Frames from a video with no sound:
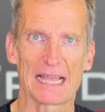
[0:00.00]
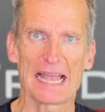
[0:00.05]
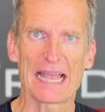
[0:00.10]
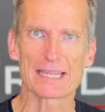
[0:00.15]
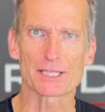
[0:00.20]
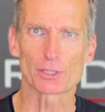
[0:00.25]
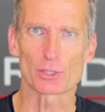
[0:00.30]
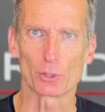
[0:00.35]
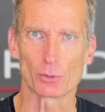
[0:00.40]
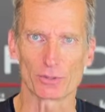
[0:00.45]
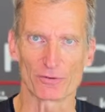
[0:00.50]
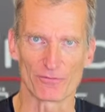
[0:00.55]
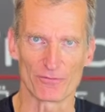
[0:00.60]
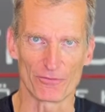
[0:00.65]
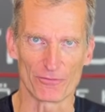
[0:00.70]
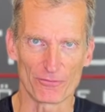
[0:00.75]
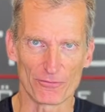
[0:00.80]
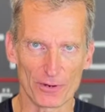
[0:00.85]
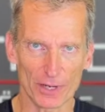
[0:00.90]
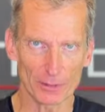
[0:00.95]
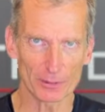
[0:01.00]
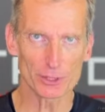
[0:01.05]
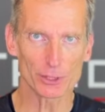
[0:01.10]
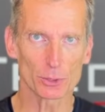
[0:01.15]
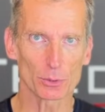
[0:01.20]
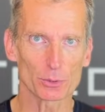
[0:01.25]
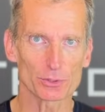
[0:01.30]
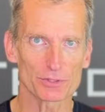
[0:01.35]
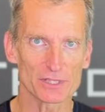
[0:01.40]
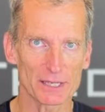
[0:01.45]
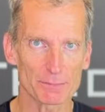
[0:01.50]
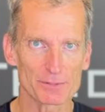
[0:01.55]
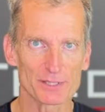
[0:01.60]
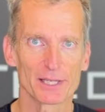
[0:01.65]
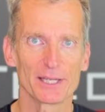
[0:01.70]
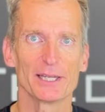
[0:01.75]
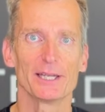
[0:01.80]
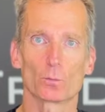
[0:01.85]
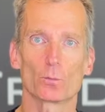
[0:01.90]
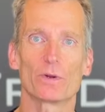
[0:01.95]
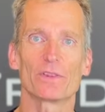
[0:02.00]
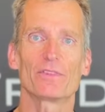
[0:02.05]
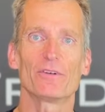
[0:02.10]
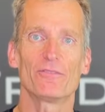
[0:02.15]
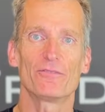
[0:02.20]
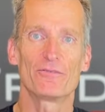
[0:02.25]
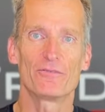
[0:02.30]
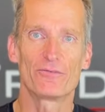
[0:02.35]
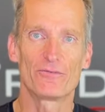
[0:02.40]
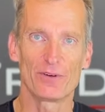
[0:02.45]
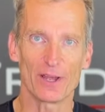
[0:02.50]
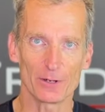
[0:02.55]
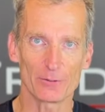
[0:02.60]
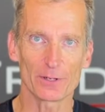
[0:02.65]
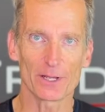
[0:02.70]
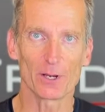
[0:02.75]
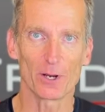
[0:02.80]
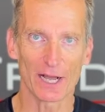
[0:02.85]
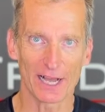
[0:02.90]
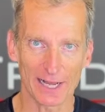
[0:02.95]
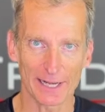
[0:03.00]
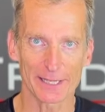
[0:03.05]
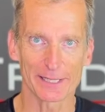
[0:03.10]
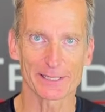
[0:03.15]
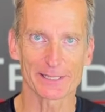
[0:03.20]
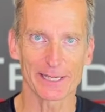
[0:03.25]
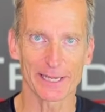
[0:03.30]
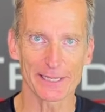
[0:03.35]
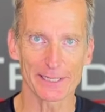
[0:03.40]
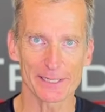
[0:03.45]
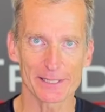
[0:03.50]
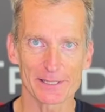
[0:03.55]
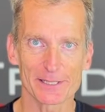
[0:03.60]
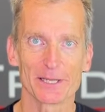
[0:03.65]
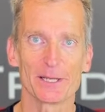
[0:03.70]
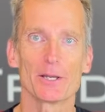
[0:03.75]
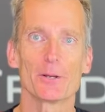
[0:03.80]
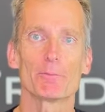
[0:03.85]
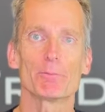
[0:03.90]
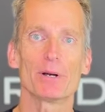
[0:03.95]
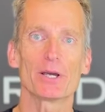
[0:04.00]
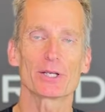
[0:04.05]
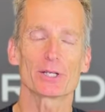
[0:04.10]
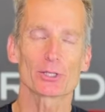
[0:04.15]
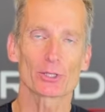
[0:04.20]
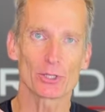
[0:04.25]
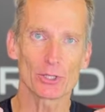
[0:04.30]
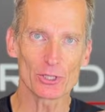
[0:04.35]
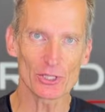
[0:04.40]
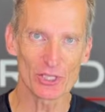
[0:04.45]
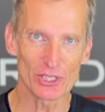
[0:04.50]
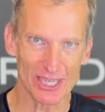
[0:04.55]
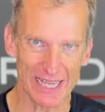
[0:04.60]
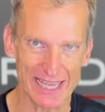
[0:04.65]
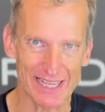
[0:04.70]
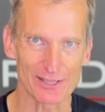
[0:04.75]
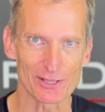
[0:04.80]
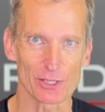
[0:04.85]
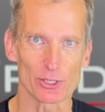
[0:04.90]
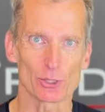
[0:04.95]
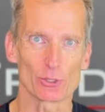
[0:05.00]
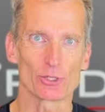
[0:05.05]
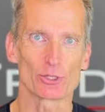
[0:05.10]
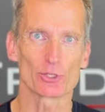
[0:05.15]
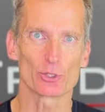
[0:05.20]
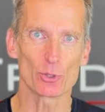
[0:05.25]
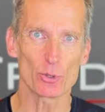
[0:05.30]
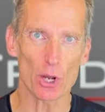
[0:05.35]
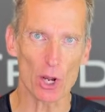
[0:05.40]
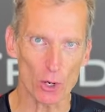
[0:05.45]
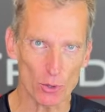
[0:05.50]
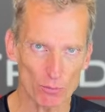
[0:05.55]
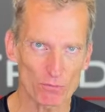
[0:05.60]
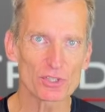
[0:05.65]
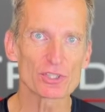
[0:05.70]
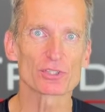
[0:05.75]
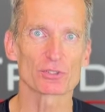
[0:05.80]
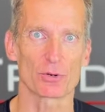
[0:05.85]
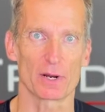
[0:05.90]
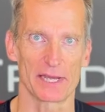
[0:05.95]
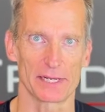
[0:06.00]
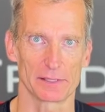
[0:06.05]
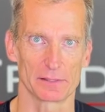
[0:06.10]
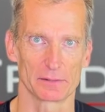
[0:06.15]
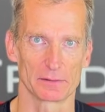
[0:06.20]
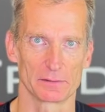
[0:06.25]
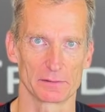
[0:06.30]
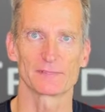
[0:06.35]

I took very short steps with a very high cadence, but continued to overstride.